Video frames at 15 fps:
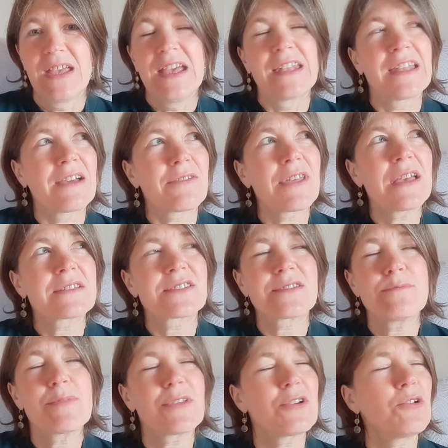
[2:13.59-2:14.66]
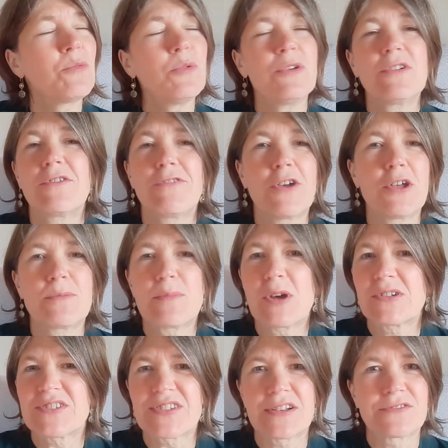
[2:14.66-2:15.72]
Now, that's something I wouldn't have heard
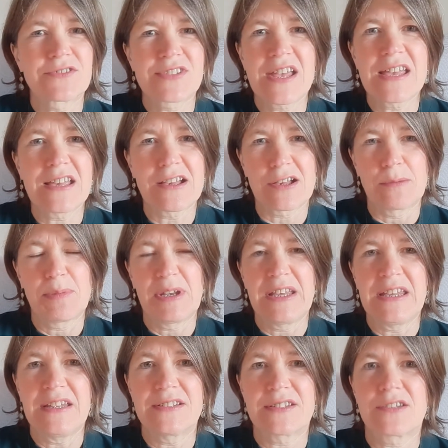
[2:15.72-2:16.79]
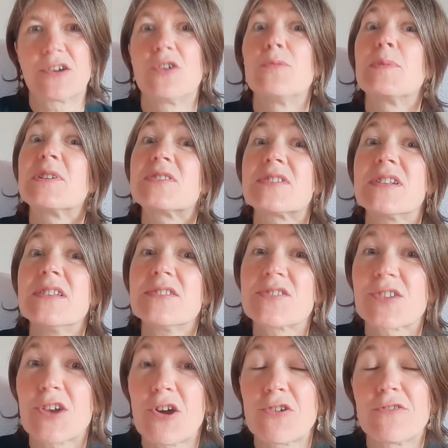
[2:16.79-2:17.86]
myself saying a couple of years ago, but since
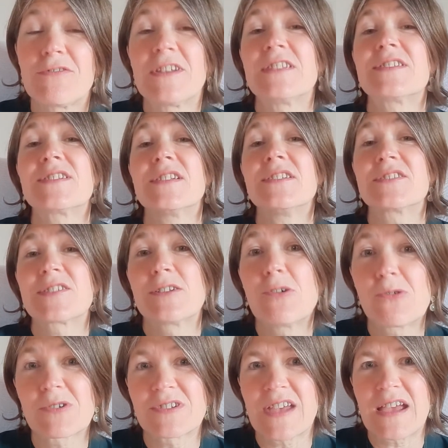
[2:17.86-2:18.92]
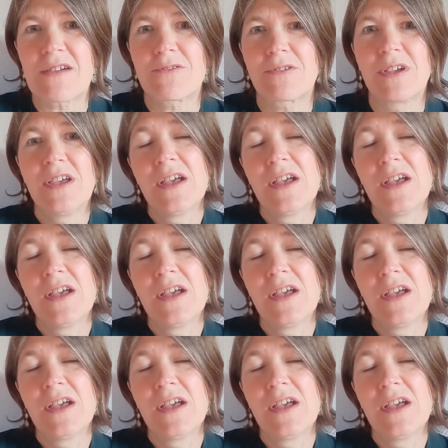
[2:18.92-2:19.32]
COVID, since lockdown,